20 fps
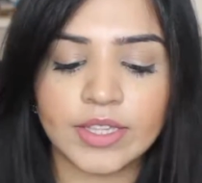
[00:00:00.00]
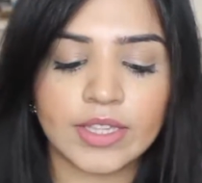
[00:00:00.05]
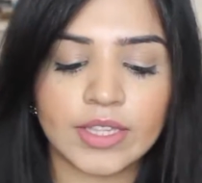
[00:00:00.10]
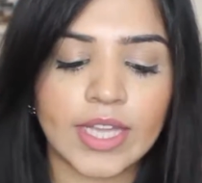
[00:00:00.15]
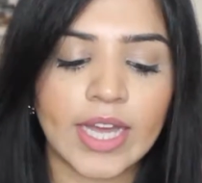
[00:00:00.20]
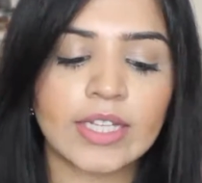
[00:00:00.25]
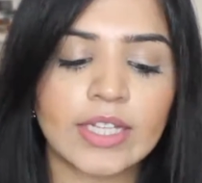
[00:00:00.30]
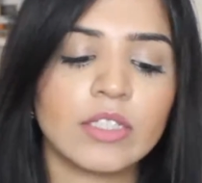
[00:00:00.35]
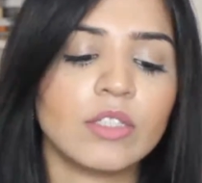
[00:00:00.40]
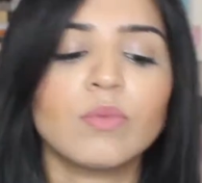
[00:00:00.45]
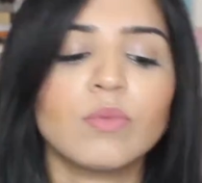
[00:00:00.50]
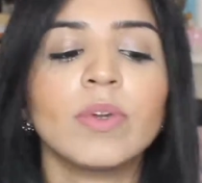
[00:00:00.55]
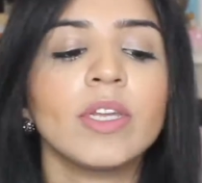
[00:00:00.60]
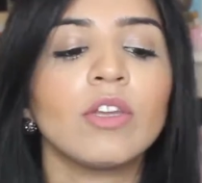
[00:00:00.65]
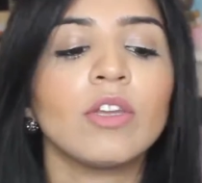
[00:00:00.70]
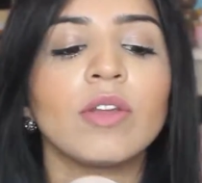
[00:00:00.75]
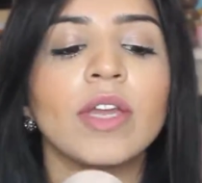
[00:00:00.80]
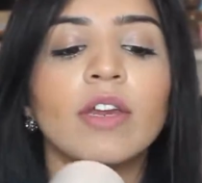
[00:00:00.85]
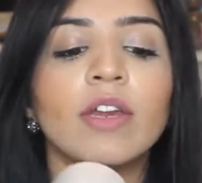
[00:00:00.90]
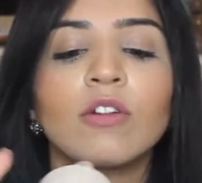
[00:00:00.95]
that's what
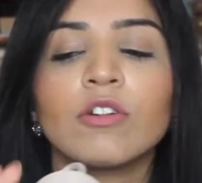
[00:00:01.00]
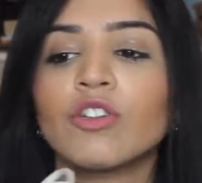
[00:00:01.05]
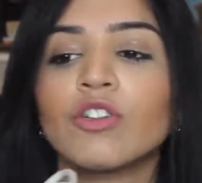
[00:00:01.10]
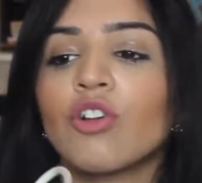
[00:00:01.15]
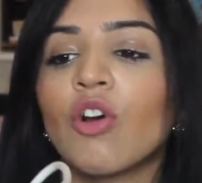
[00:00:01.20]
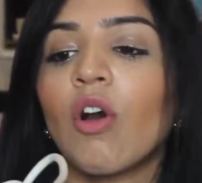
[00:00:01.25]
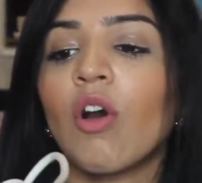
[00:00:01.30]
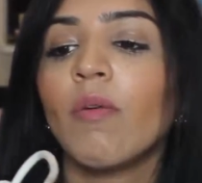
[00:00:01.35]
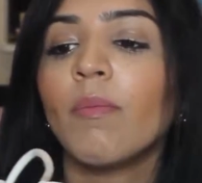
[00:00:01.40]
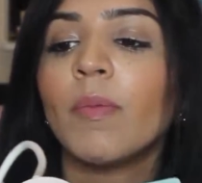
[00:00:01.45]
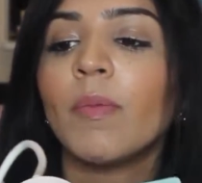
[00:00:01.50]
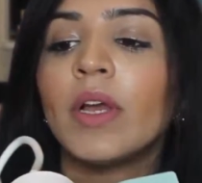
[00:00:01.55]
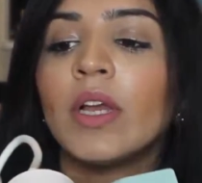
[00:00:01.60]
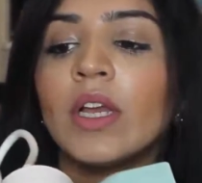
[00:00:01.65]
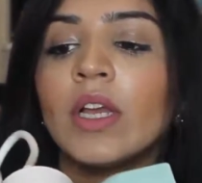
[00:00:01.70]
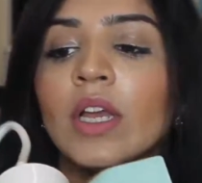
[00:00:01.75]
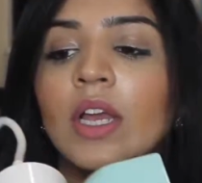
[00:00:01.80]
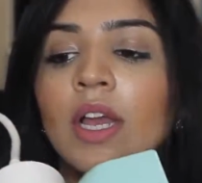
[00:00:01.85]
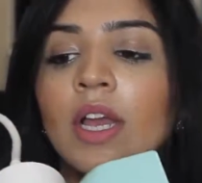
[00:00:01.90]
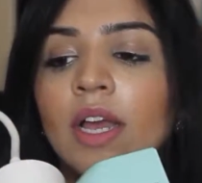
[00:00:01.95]
you get on top.
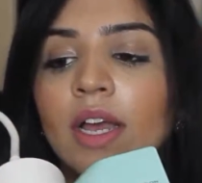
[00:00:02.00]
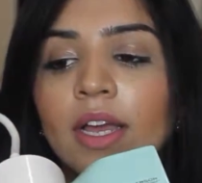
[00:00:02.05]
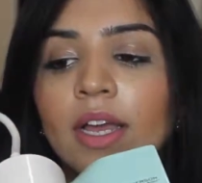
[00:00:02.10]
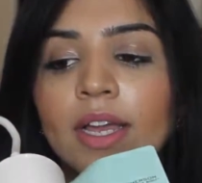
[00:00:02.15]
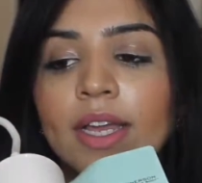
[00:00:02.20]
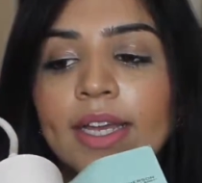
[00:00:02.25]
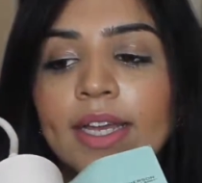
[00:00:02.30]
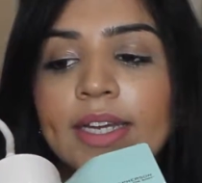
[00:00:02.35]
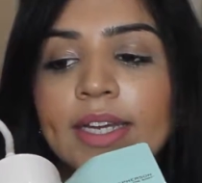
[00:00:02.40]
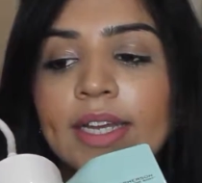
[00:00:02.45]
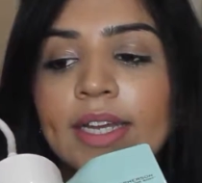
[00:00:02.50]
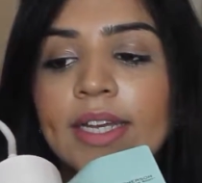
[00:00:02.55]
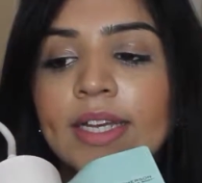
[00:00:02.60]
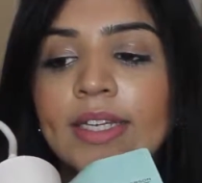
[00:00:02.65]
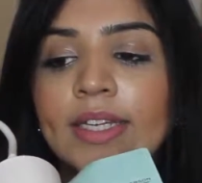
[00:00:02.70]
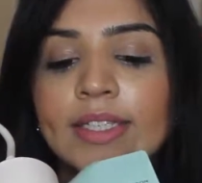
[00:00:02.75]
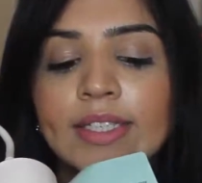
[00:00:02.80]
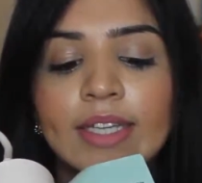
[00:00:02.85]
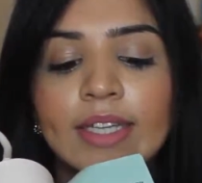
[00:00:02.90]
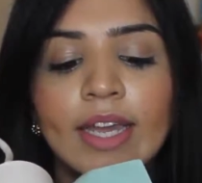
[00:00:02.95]
It
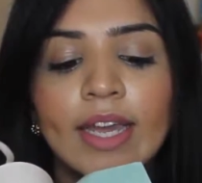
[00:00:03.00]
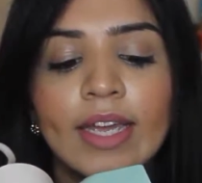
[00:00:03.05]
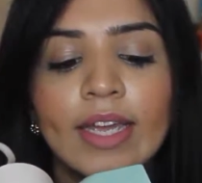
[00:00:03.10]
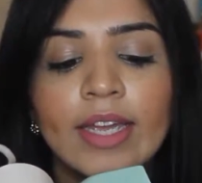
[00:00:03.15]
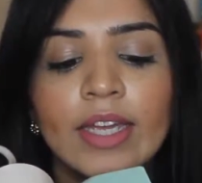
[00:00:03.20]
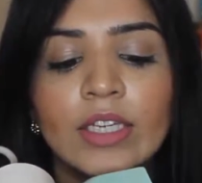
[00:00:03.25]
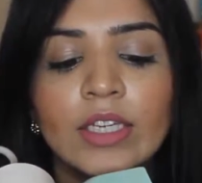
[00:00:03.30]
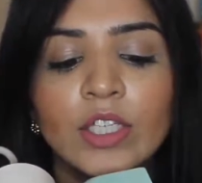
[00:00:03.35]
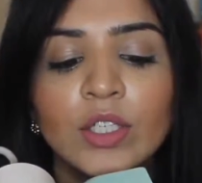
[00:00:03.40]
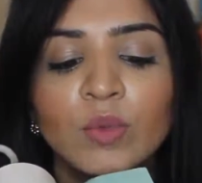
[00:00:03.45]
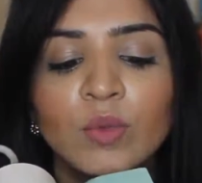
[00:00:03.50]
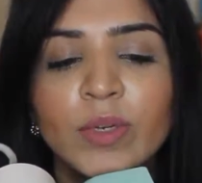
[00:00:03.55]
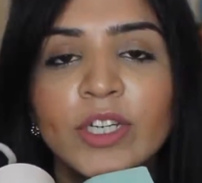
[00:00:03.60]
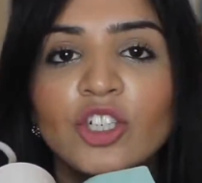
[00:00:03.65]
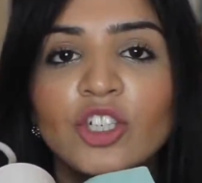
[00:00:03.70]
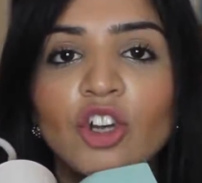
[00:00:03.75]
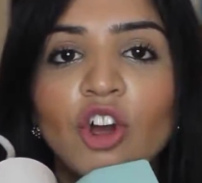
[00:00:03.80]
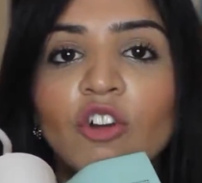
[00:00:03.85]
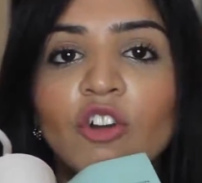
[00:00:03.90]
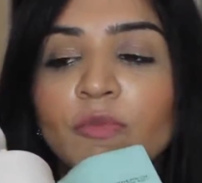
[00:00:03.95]
is a
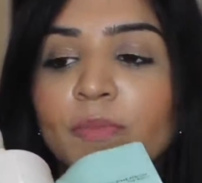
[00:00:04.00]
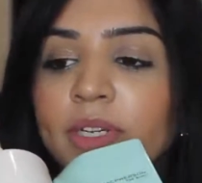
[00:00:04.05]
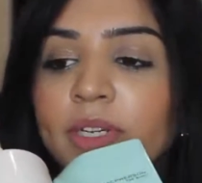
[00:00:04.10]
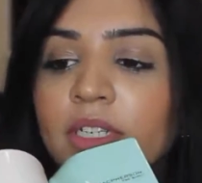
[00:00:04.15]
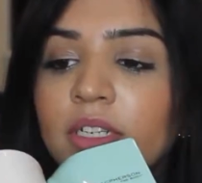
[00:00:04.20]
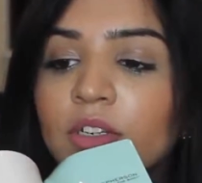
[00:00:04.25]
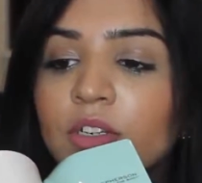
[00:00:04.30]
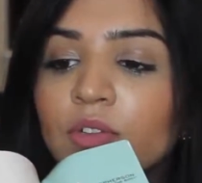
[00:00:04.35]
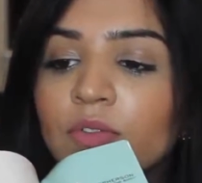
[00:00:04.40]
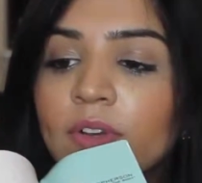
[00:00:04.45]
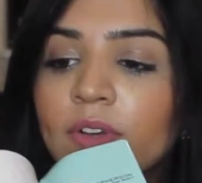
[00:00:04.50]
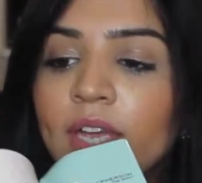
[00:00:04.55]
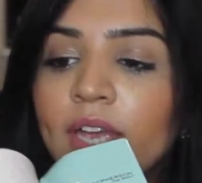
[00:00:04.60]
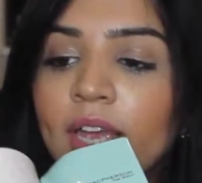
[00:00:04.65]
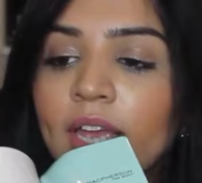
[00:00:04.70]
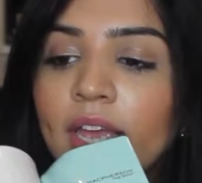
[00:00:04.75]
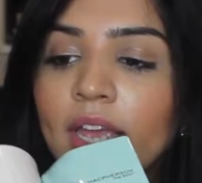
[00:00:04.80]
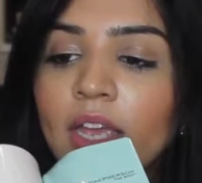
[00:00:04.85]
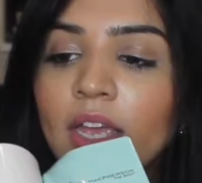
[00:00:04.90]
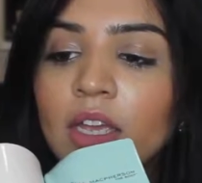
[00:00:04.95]
switch off button over
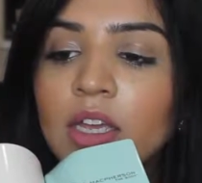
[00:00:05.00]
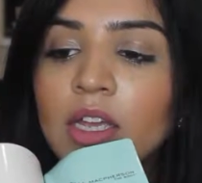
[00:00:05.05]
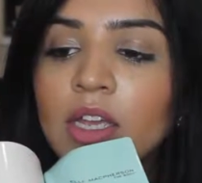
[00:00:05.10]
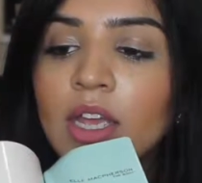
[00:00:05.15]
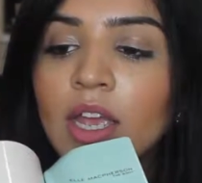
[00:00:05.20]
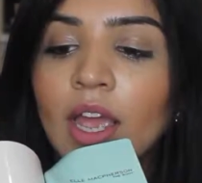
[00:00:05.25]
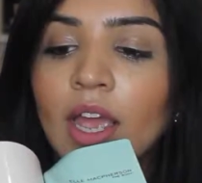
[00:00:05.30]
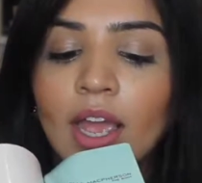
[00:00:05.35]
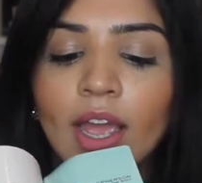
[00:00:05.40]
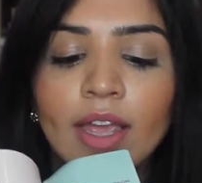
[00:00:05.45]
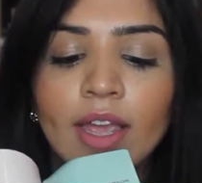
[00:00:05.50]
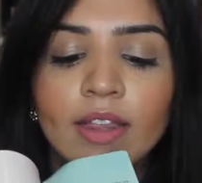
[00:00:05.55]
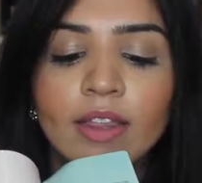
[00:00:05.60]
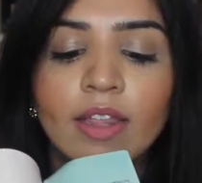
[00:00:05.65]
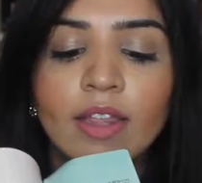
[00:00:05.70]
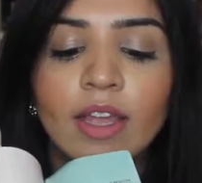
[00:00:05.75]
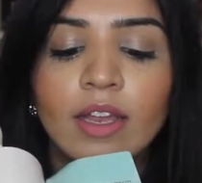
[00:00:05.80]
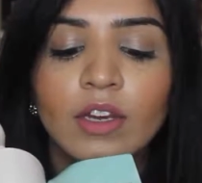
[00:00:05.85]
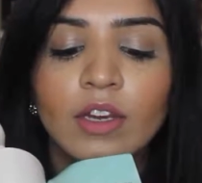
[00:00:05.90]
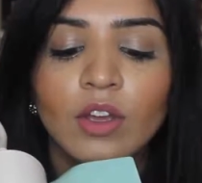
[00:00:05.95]
here, and
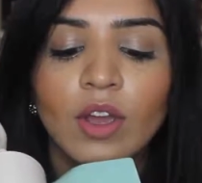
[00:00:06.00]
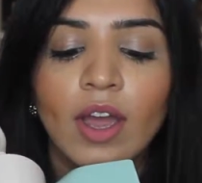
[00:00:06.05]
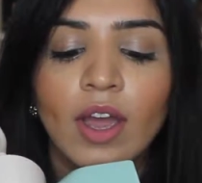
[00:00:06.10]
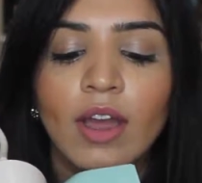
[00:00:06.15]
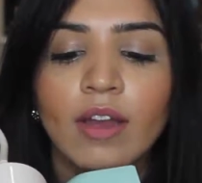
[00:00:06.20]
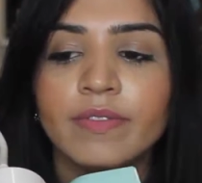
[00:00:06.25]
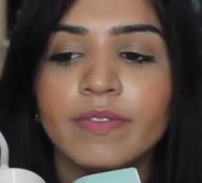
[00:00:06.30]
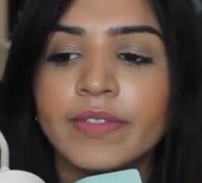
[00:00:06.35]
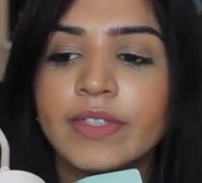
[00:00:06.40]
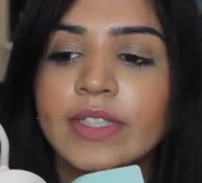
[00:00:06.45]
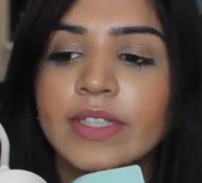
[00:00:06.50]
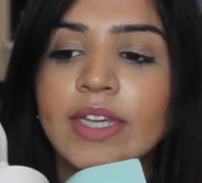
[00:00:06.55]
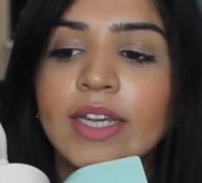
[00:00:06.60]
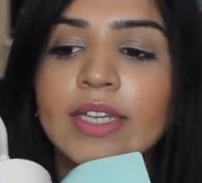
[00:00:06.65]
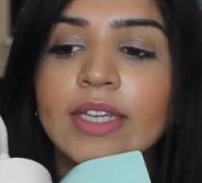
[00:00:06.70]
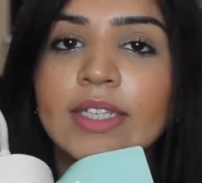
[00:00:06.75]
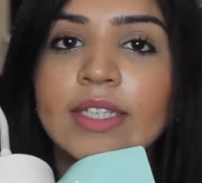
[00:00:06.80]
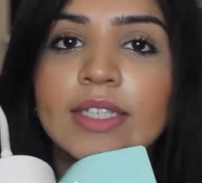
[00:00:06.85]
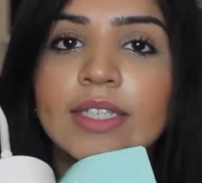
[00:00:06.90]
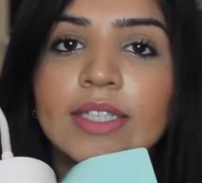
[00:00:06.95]
then you have
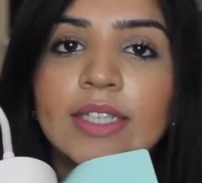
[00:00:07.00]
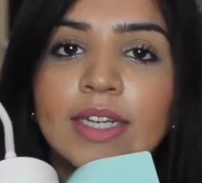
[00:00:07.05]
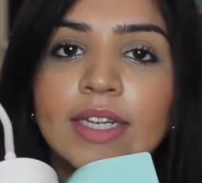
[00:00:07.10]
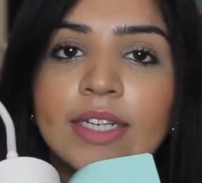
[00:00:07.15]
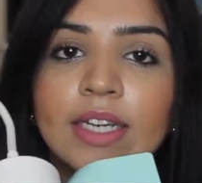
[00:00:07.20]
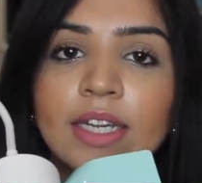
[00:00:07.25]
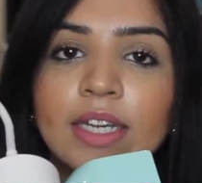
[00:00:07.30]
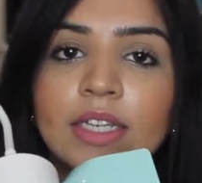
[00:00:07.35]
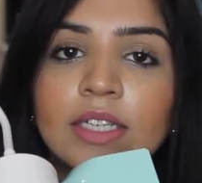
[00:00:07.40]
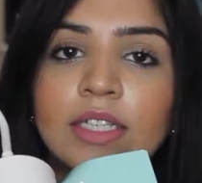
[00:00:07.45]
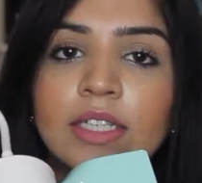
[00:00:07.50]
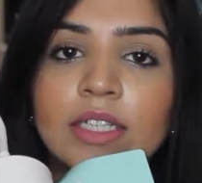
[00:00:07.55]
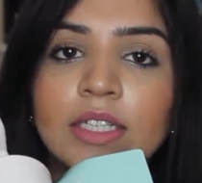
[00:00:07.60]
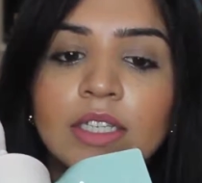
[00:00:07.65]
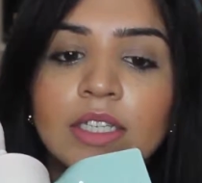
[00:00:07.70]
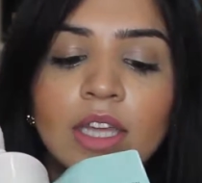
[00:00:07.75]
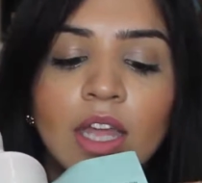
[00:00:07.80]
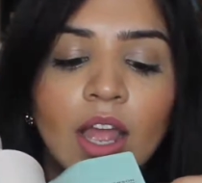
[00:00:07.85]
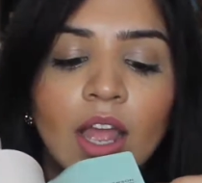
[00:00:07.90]
6 settings,